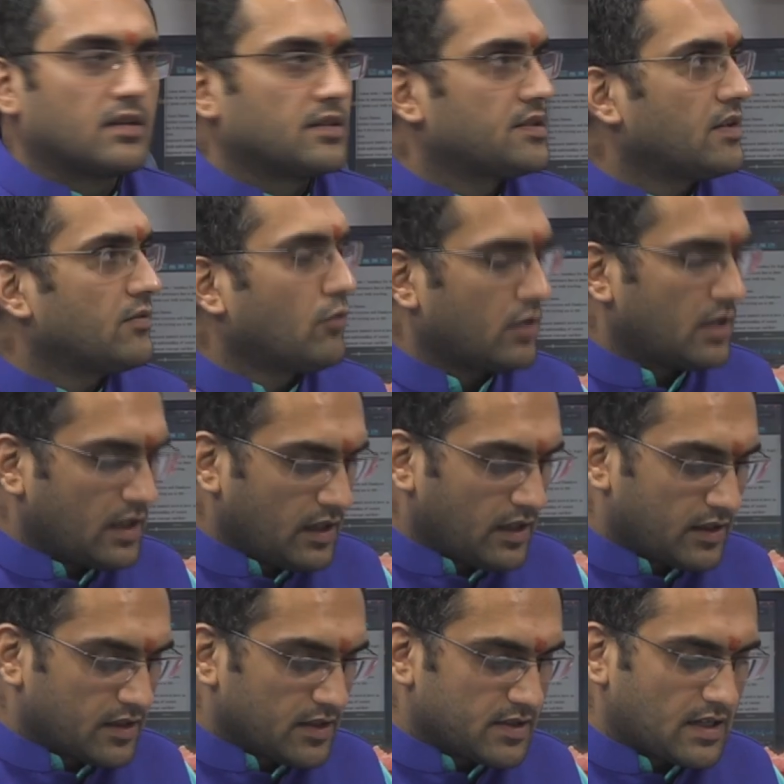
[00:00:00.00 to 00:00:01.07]
Sir, what I
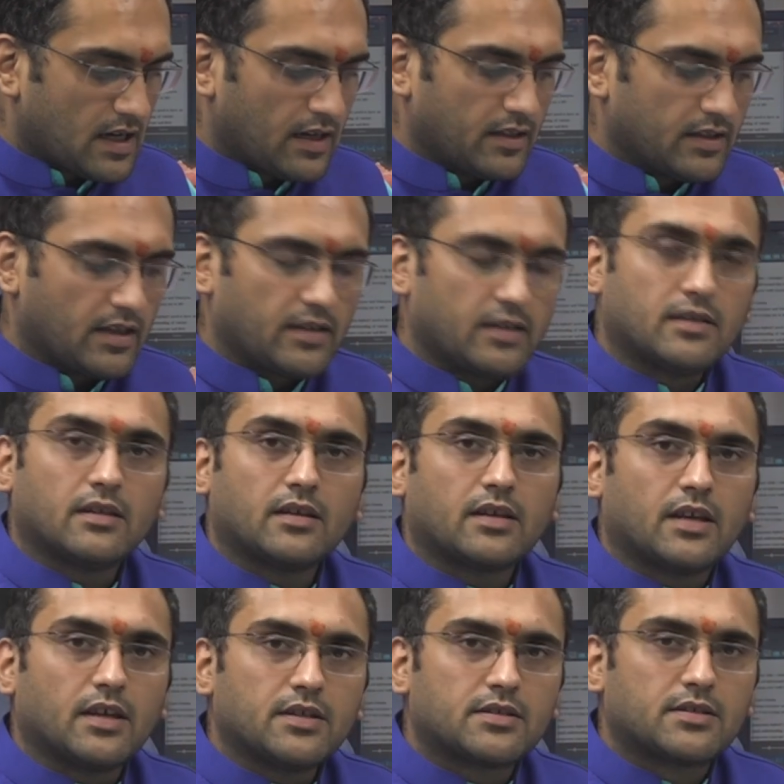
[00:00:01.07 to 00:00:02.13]
understand that in a
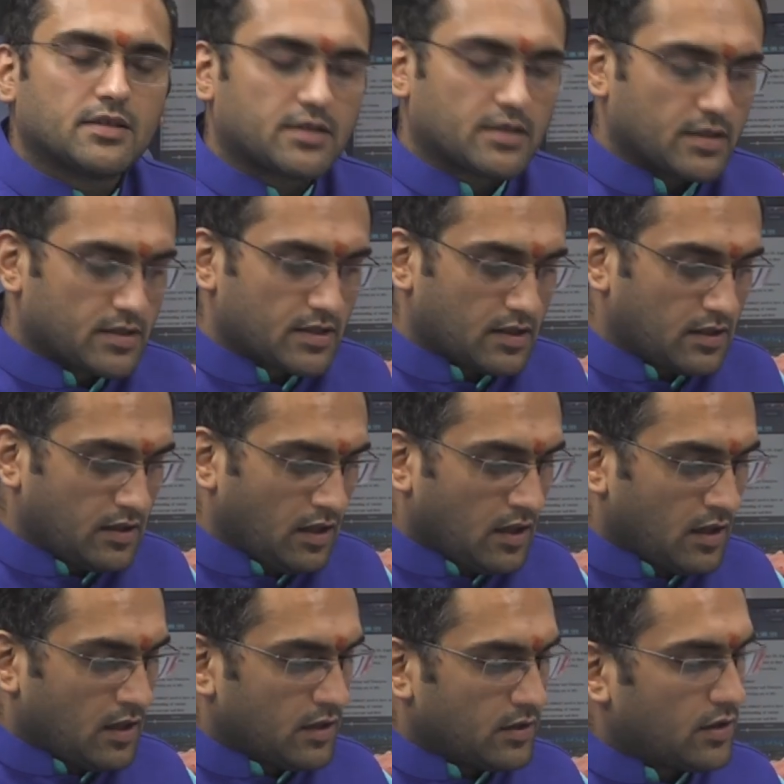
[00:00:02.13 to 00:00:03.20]
case discussion,
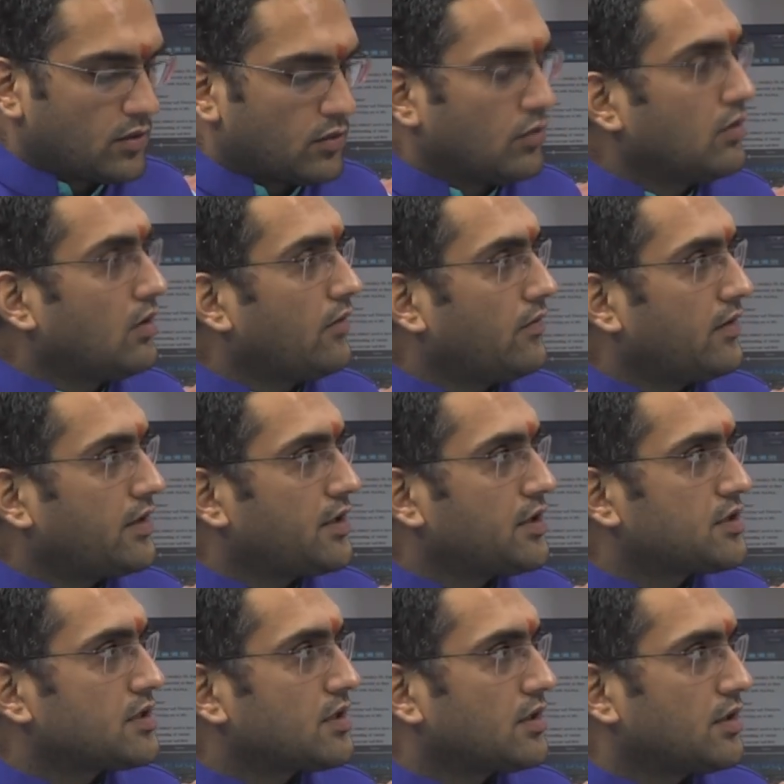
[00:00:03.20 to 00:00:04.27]
the role of a
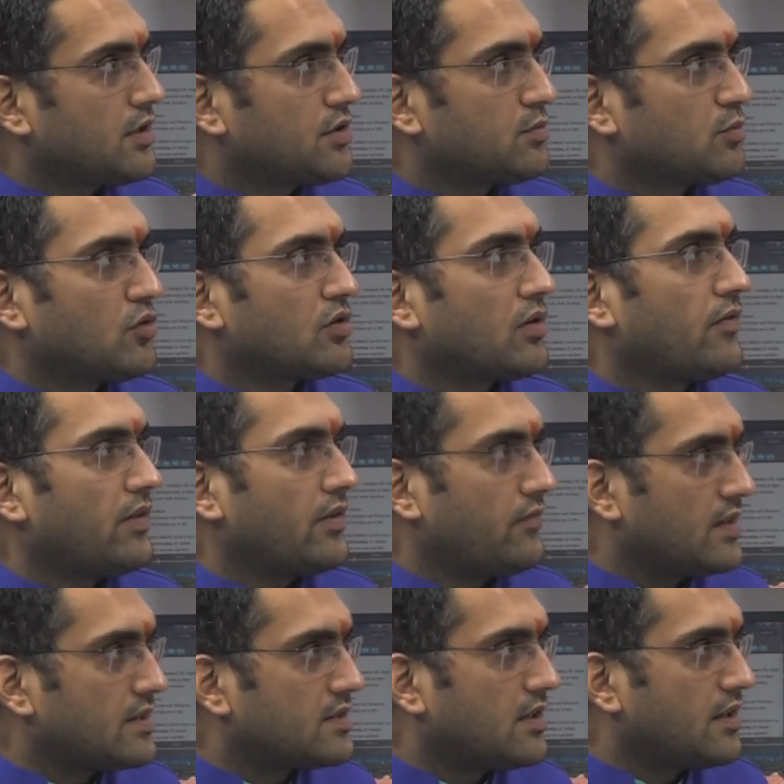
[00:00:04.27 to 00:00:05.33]
teacher is more of a
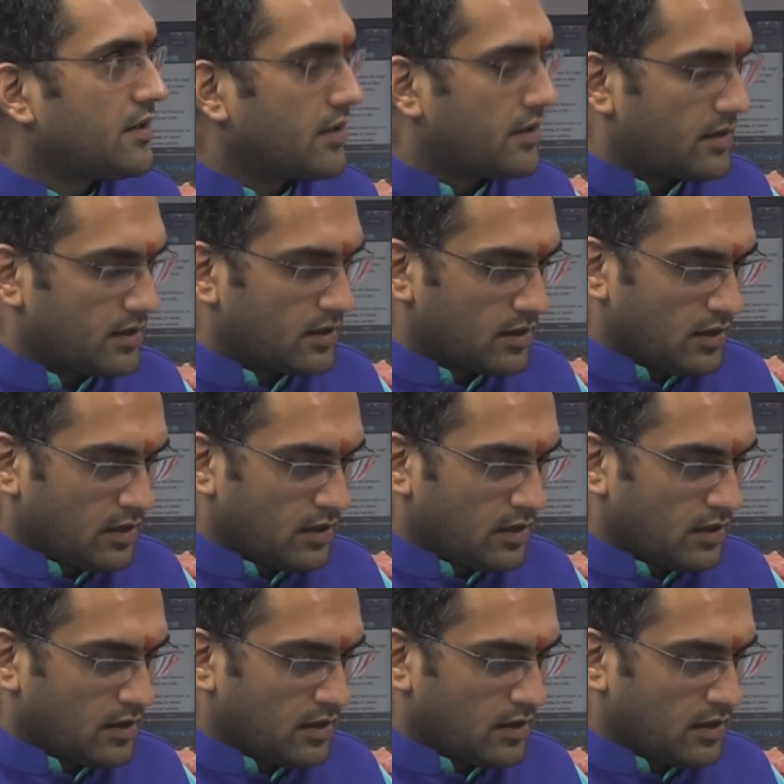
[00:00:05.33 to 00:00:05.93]
facilitator.